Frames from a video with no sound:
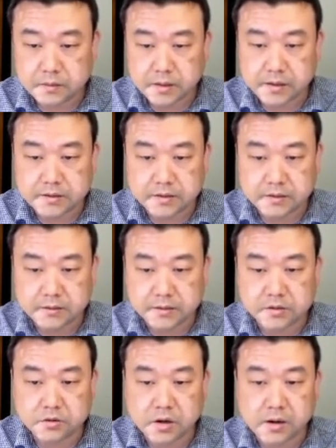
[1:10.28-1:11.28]
that's
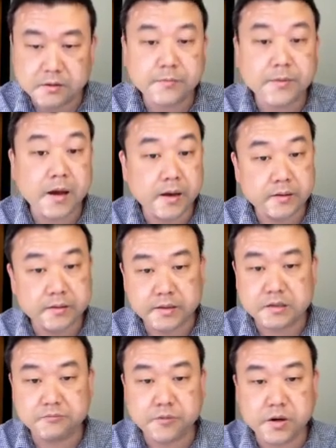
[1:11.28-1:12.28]
described by the
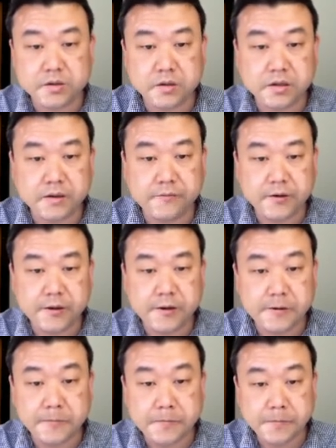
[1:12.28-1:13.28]
expression given
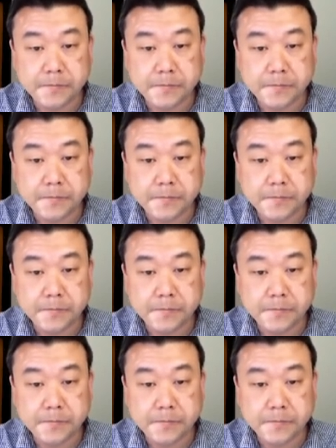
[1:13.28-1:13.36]
here.